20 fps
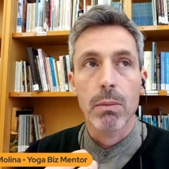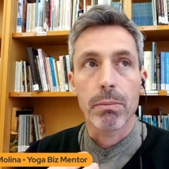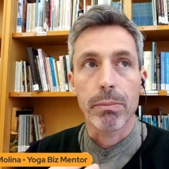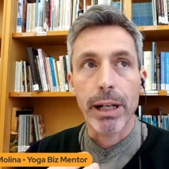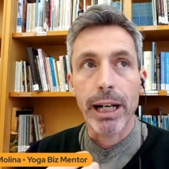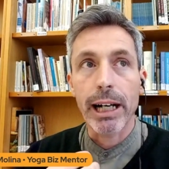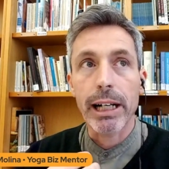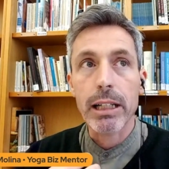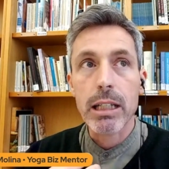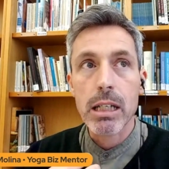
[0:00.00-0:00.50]

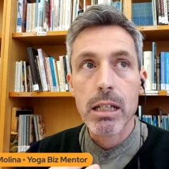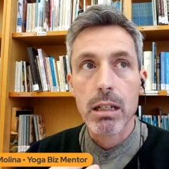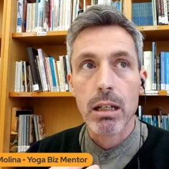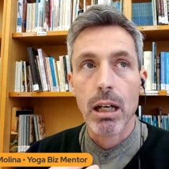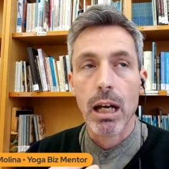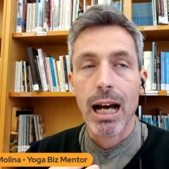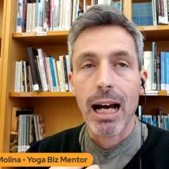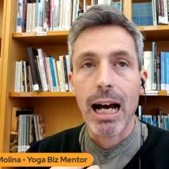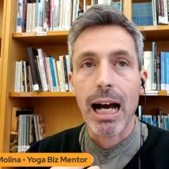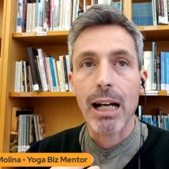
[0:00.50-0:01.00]
but
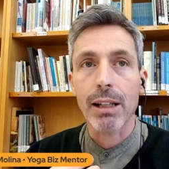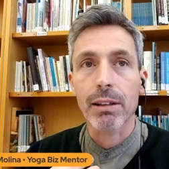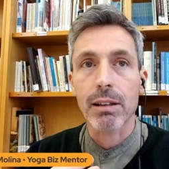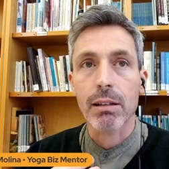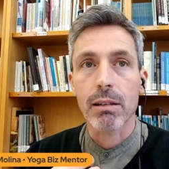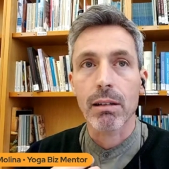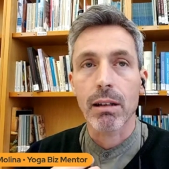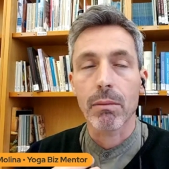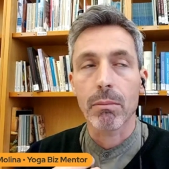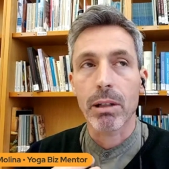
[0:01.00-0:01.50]

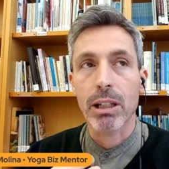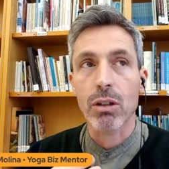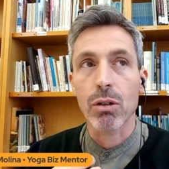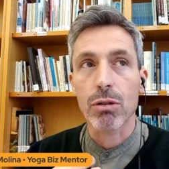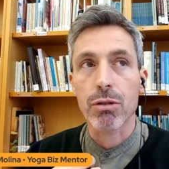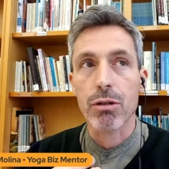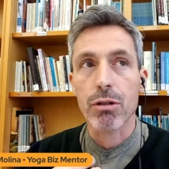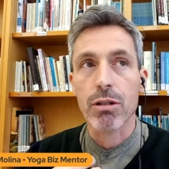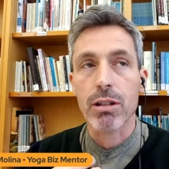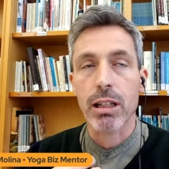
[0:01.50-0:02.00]
um, but
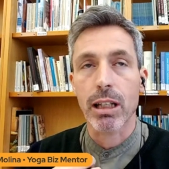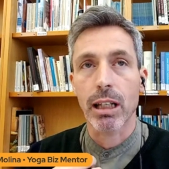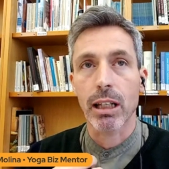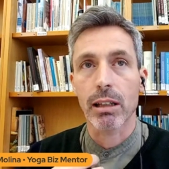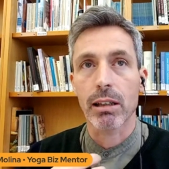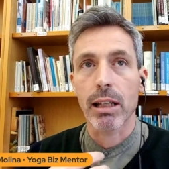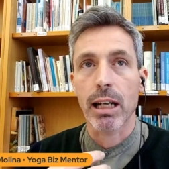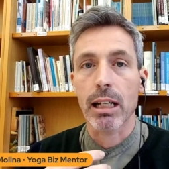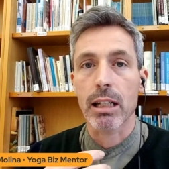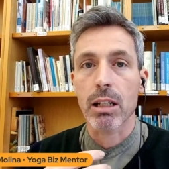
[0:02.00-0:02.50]
also
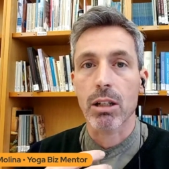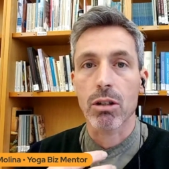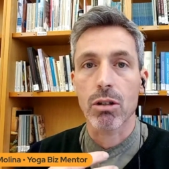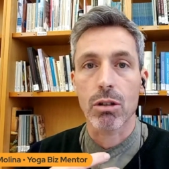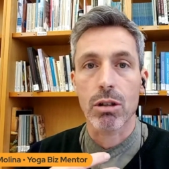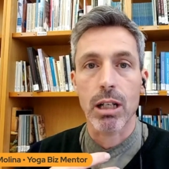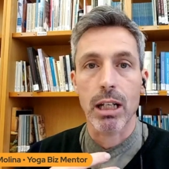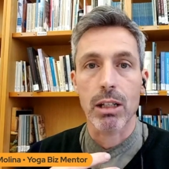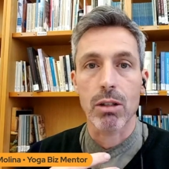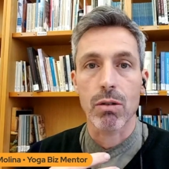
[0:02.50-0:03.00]
seeing that
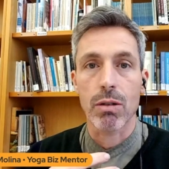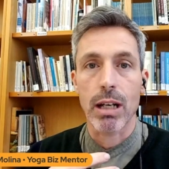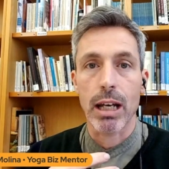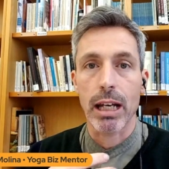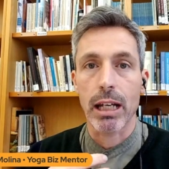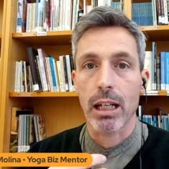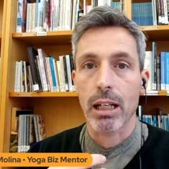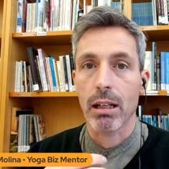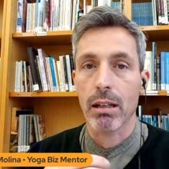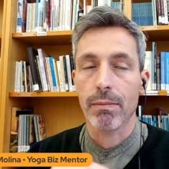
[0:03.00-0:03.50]
your day to
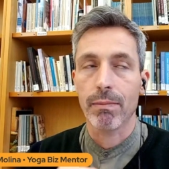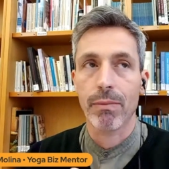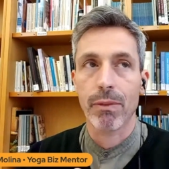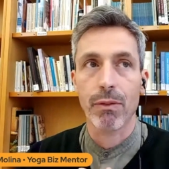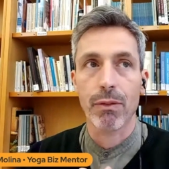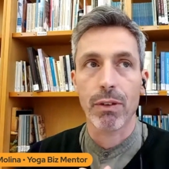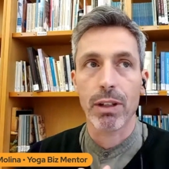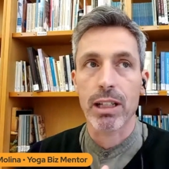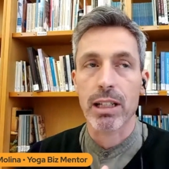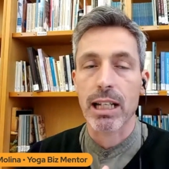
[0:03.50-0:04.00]
day
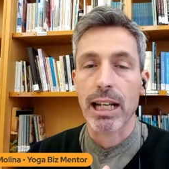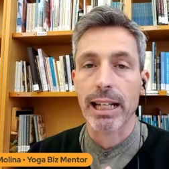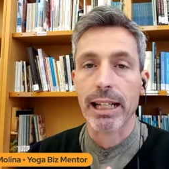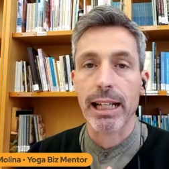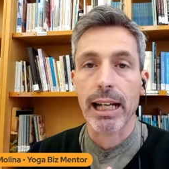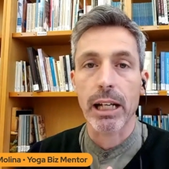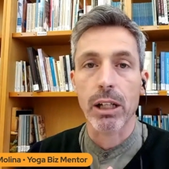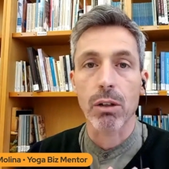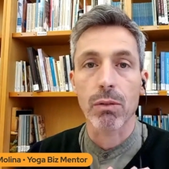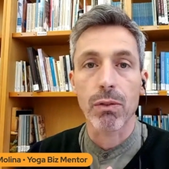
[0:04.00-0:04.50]
feels like
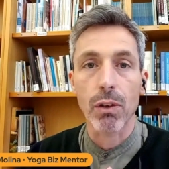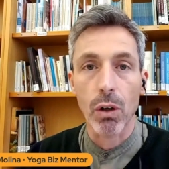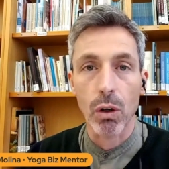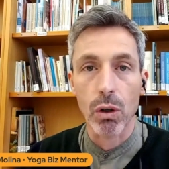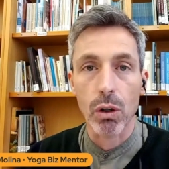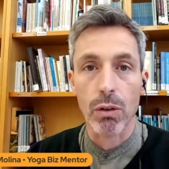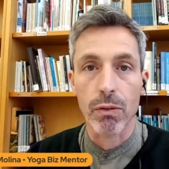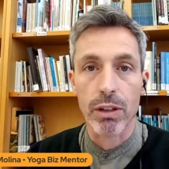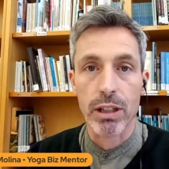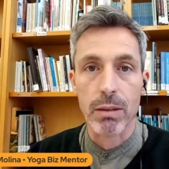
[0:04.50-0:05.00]
kind of
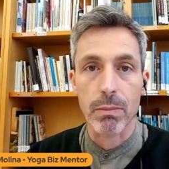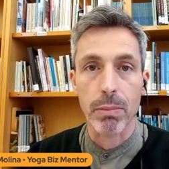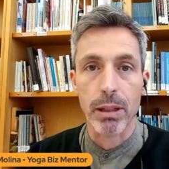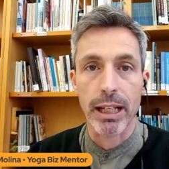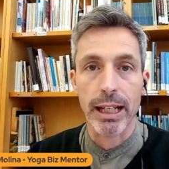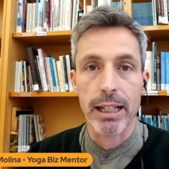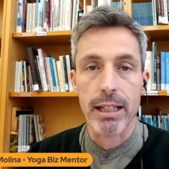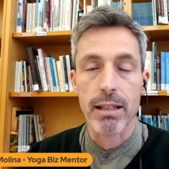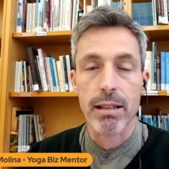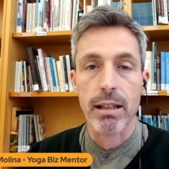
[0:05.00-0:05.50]
all over the
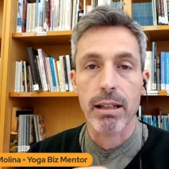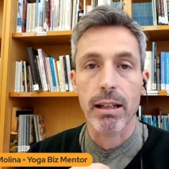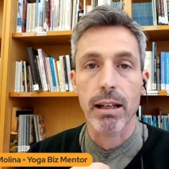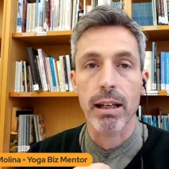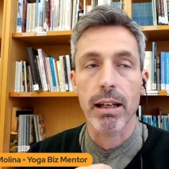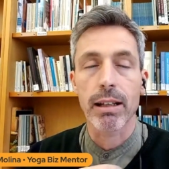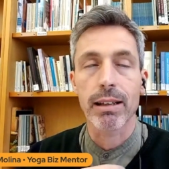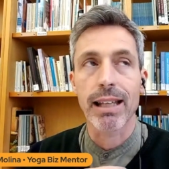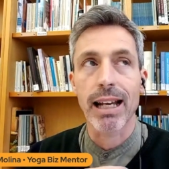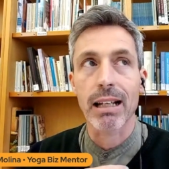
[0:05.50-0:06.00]
place,
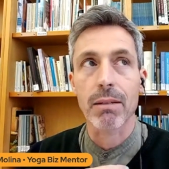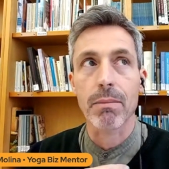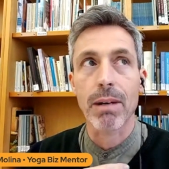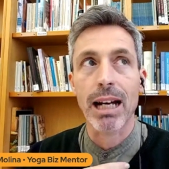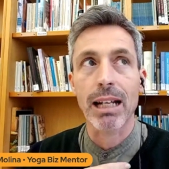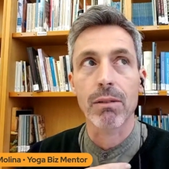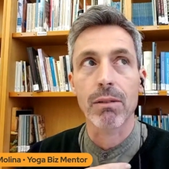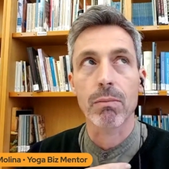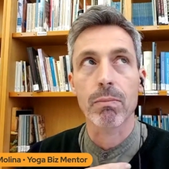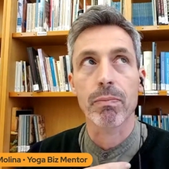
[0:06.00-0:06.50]
that
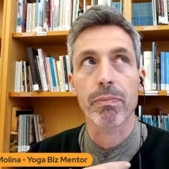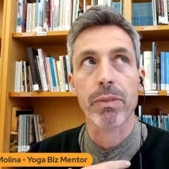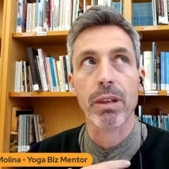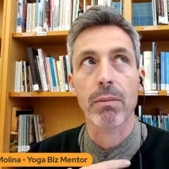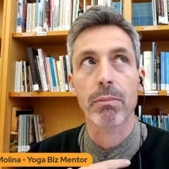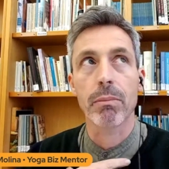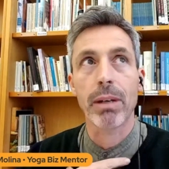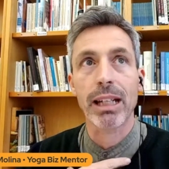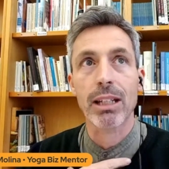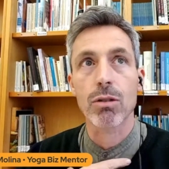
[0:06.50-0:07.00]
might
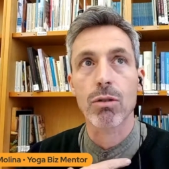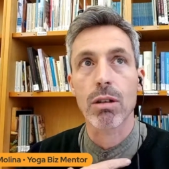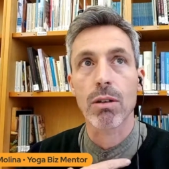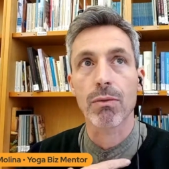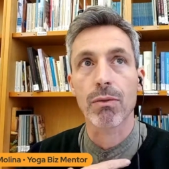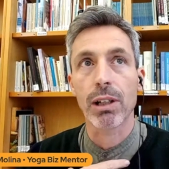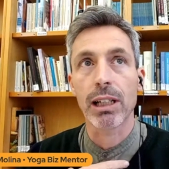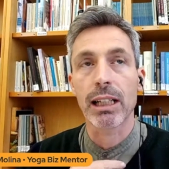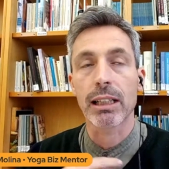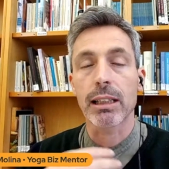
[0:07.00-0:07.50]
make you the
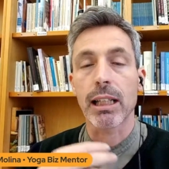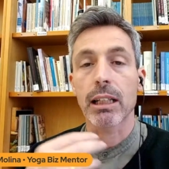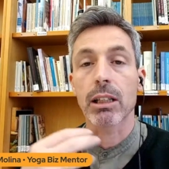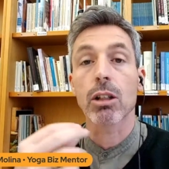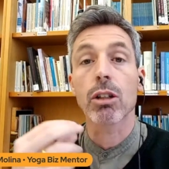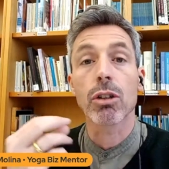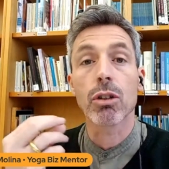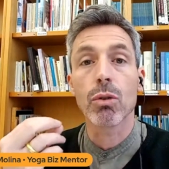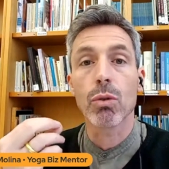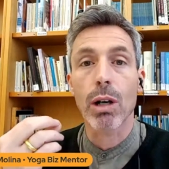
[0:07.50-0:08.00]
feeling that
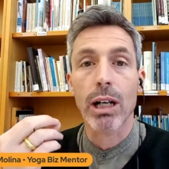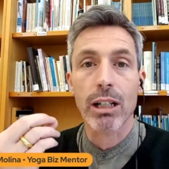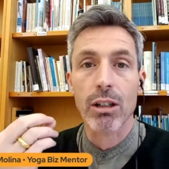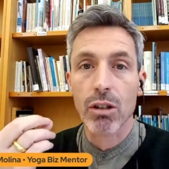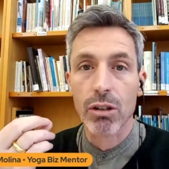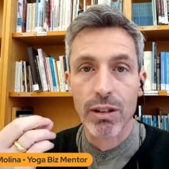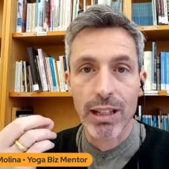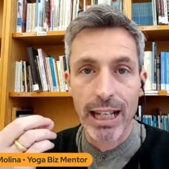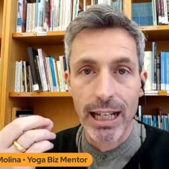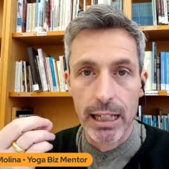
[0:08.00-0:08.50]
you are
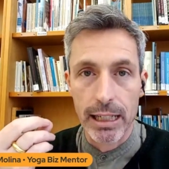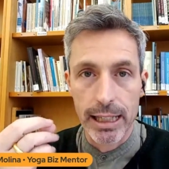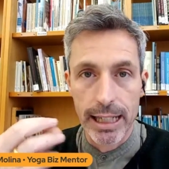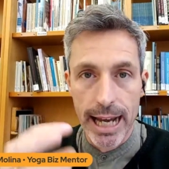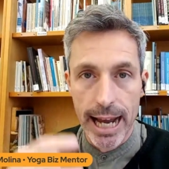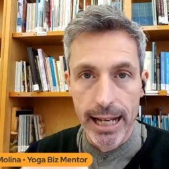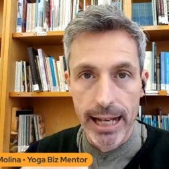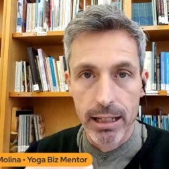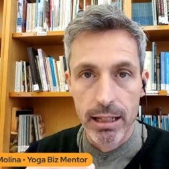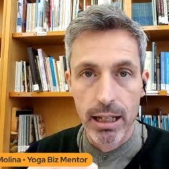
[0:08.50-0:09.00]
not there
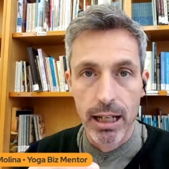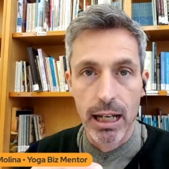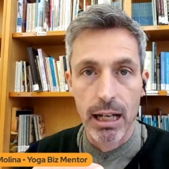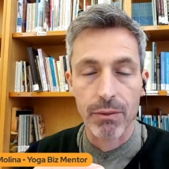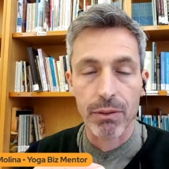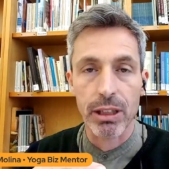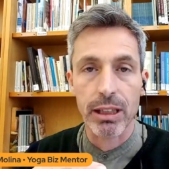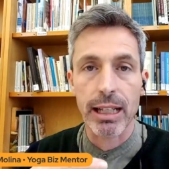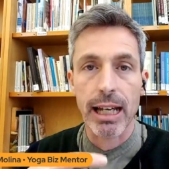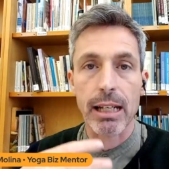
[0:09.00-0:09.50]
yet,
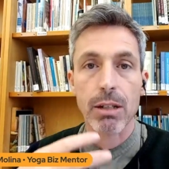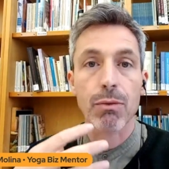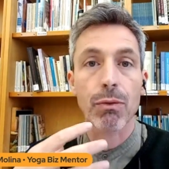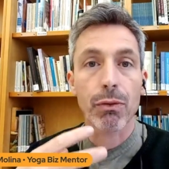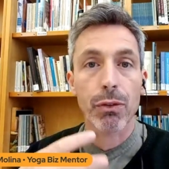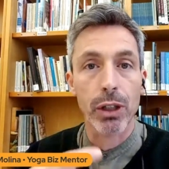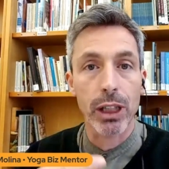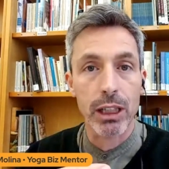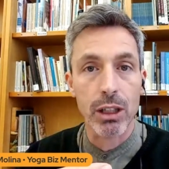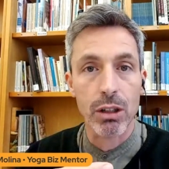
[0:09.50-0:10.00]
having that
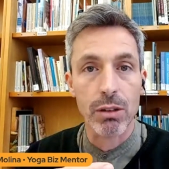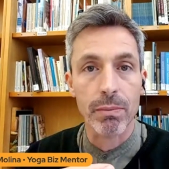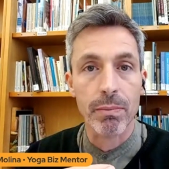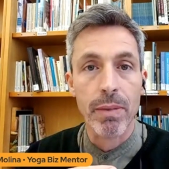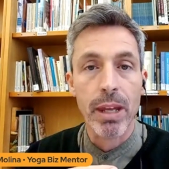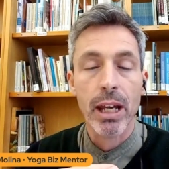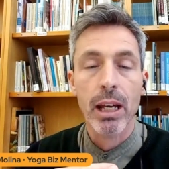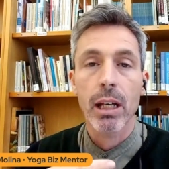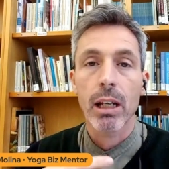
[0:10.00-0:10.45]
freedom